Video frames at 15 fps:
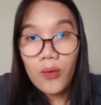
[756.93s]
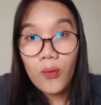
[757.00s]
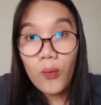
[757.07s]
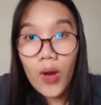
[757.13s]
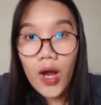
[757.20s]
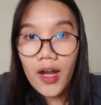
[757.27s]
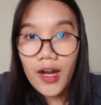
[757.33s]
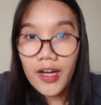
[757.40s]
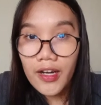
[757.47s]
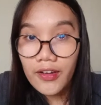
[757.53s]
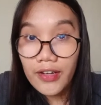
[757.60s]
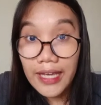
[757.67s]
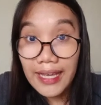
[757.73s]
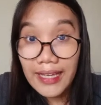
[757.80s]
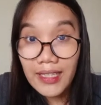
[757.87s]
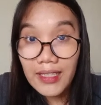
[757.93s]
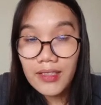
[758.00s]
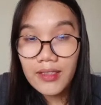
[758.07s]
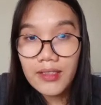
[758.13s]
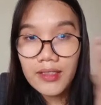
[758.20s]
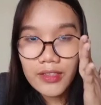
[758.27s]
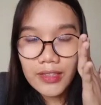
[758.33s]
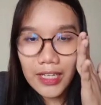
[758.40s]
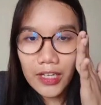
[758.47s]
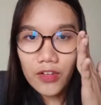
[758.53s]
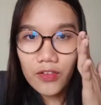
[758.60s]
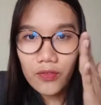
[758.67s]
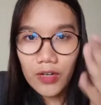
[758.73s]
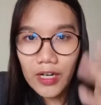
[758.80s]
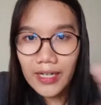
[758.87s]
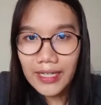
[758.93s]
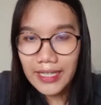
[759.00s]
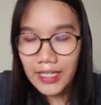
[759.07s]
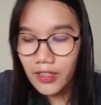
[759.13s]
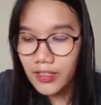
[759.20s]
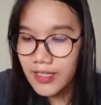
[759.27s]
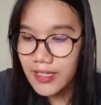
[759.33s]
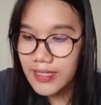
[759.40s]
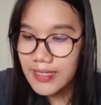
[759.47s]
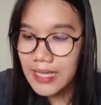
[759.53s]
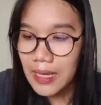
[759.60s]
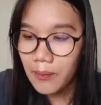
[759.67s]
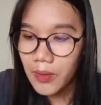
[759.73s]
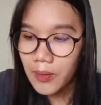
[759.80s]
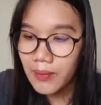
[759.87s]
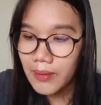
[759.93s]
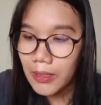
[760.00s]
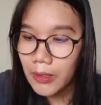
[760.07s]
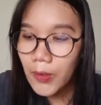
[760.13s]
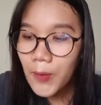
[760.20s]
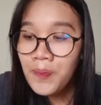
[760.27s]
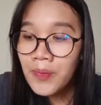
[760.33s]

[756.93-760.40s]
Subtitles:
war. Okay, tug of war here in the example below